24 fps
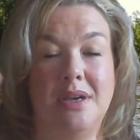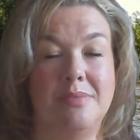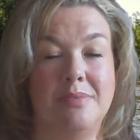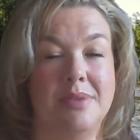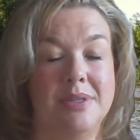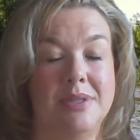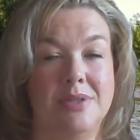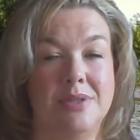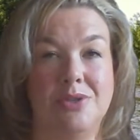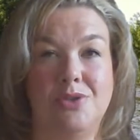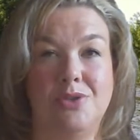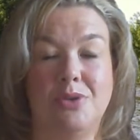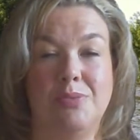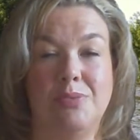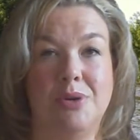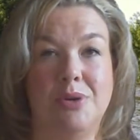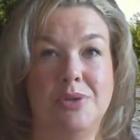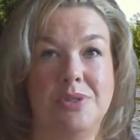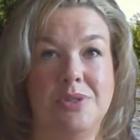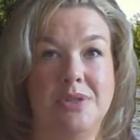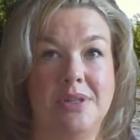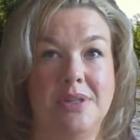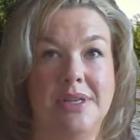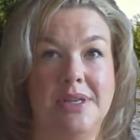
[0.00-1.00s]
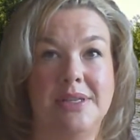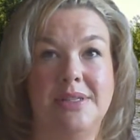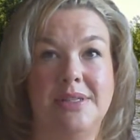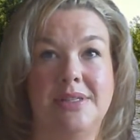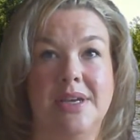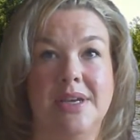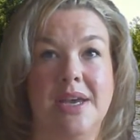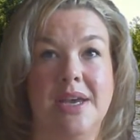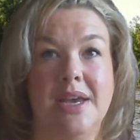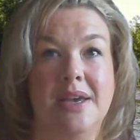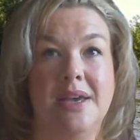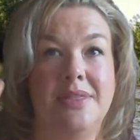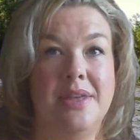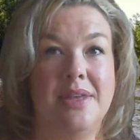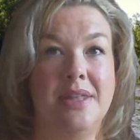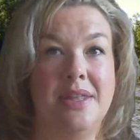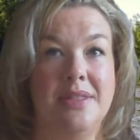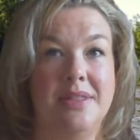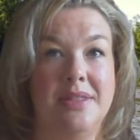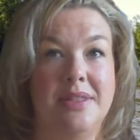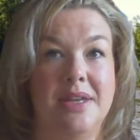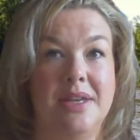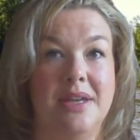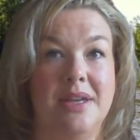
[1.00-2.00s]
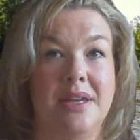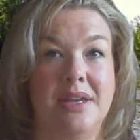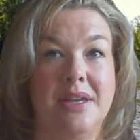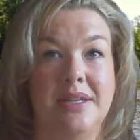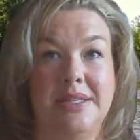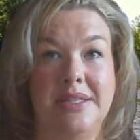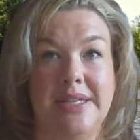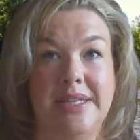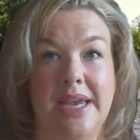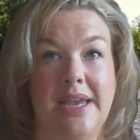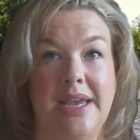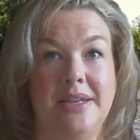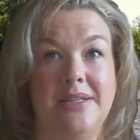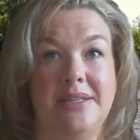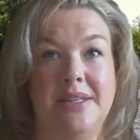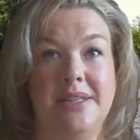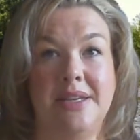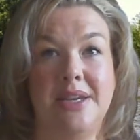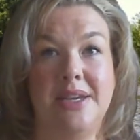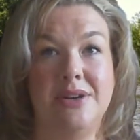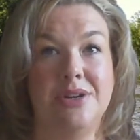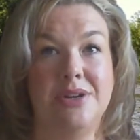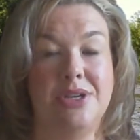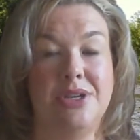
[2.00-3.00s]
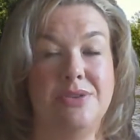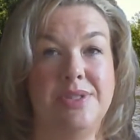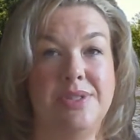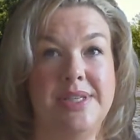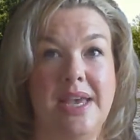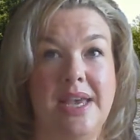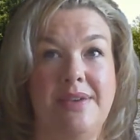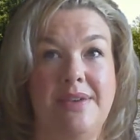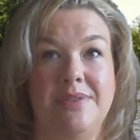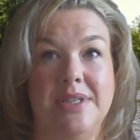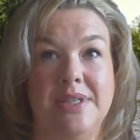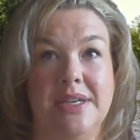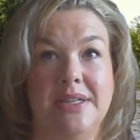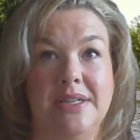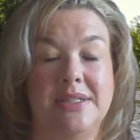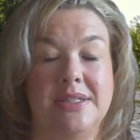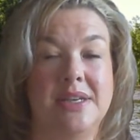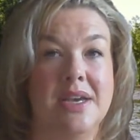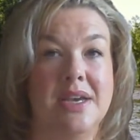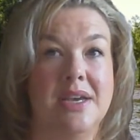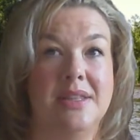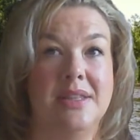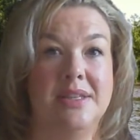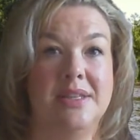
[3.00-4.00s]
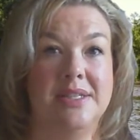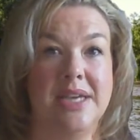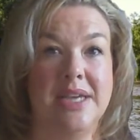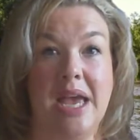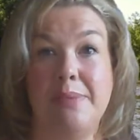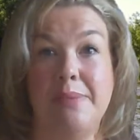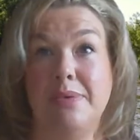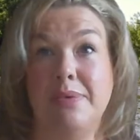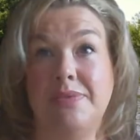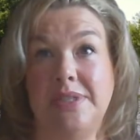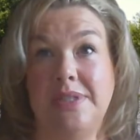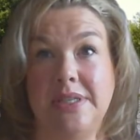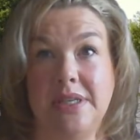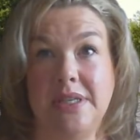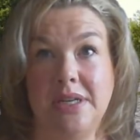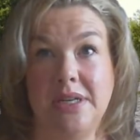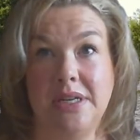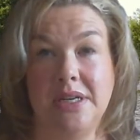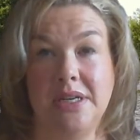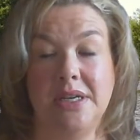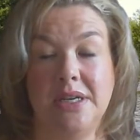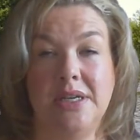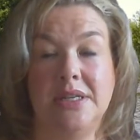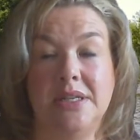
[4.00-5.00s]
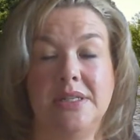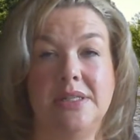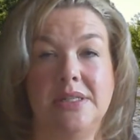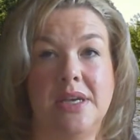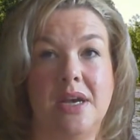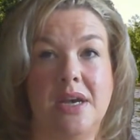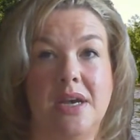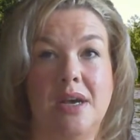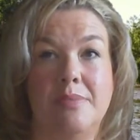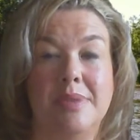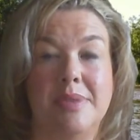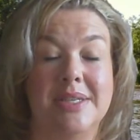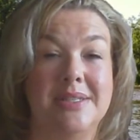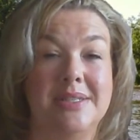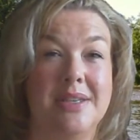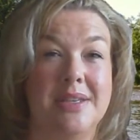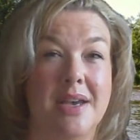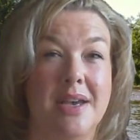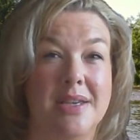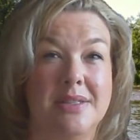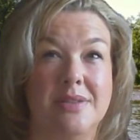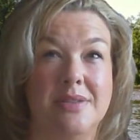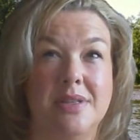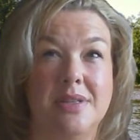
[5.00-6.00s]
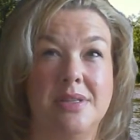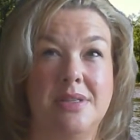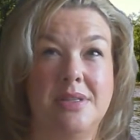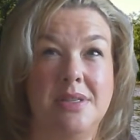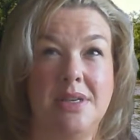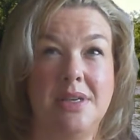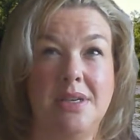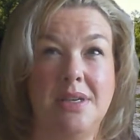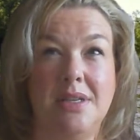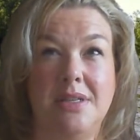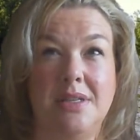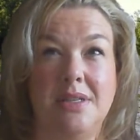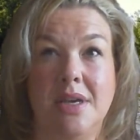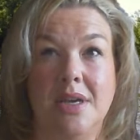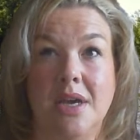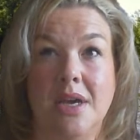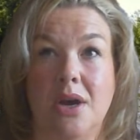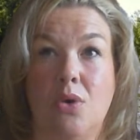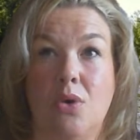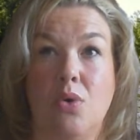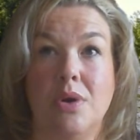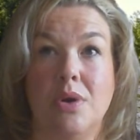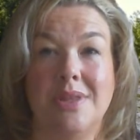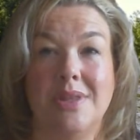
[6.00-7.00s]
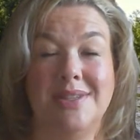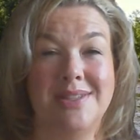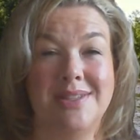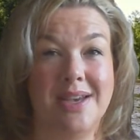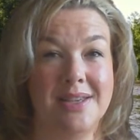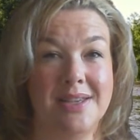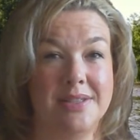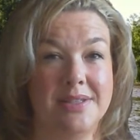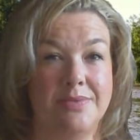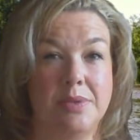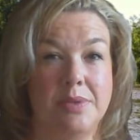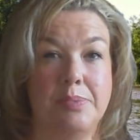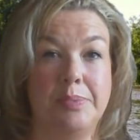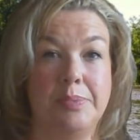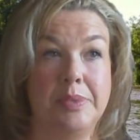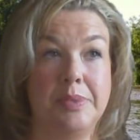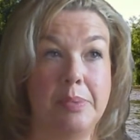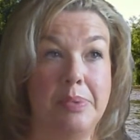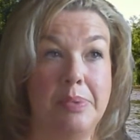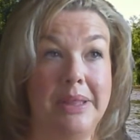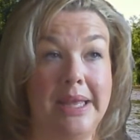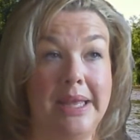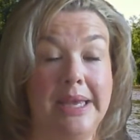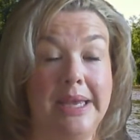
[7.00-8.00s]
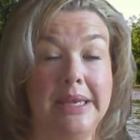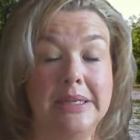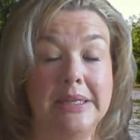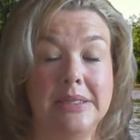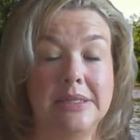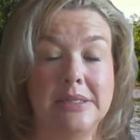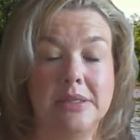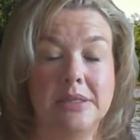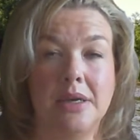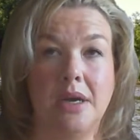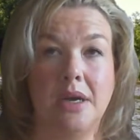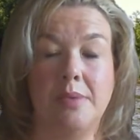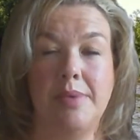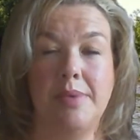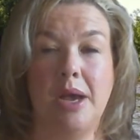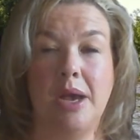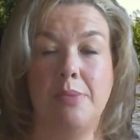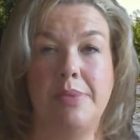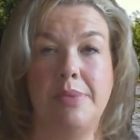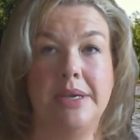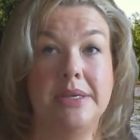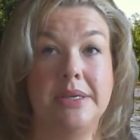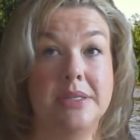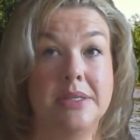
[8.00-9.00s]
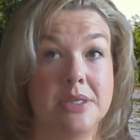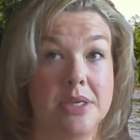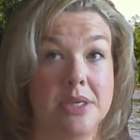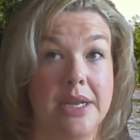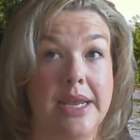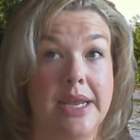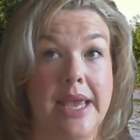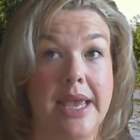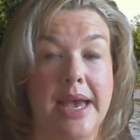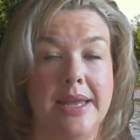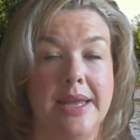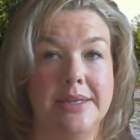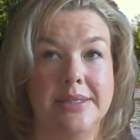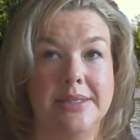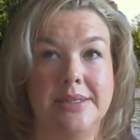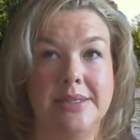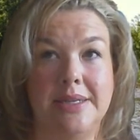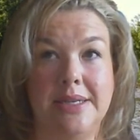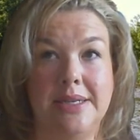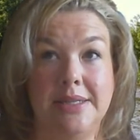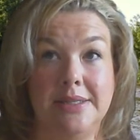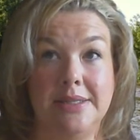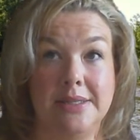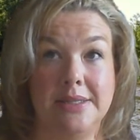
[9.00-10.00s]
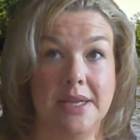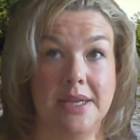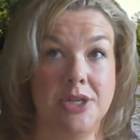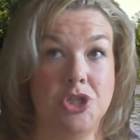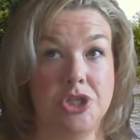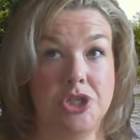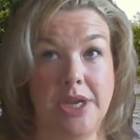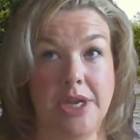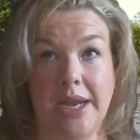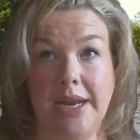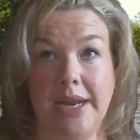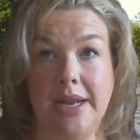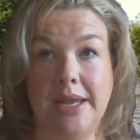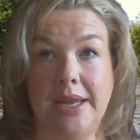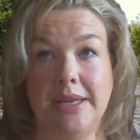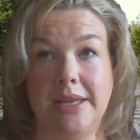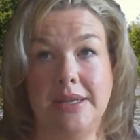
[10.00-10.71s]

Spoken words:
This is your personal list. Then the date, the year you saved it, the type of seed it is, the size of the seed or the size of the plant. How big is it going to get? Does it need sunshade?